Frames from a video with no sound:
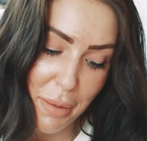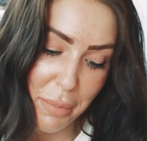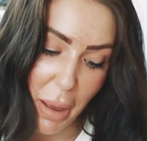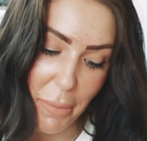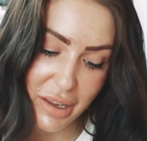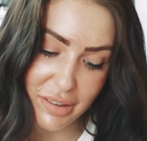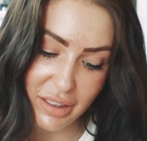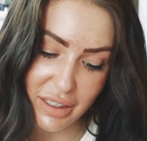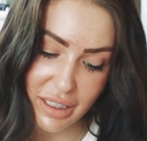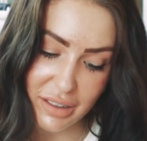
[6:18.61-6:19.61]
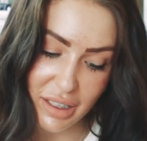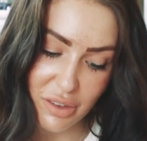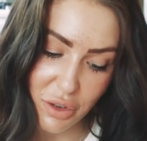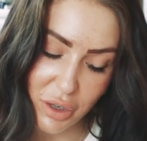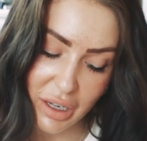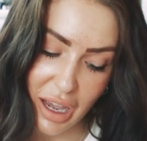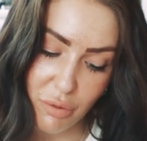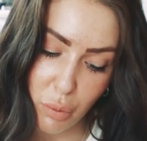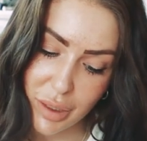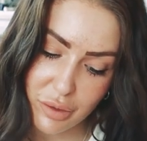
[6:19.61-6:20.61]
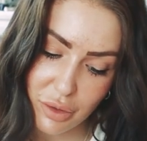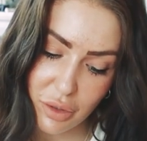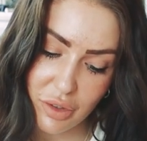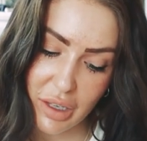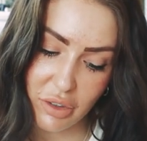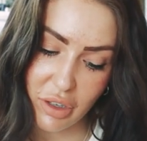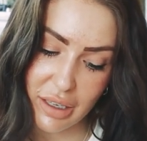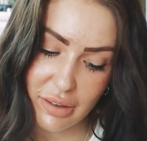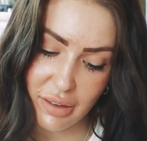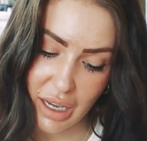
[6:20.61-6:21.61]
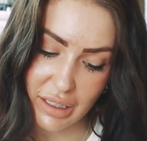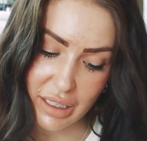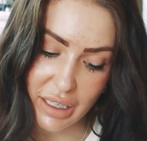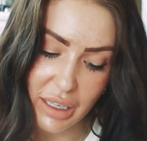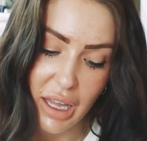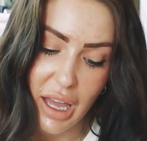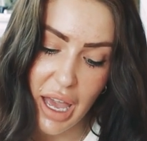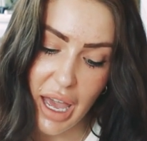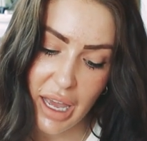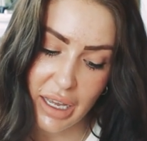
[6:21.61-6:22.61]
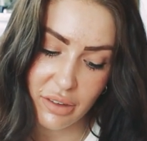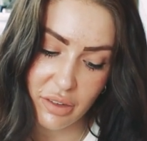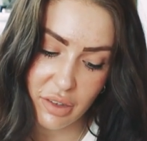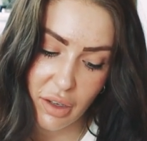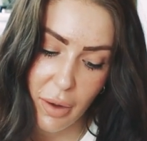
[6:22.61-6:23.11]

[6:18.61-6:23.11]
But basically, it says you can have one to two sachets daily. And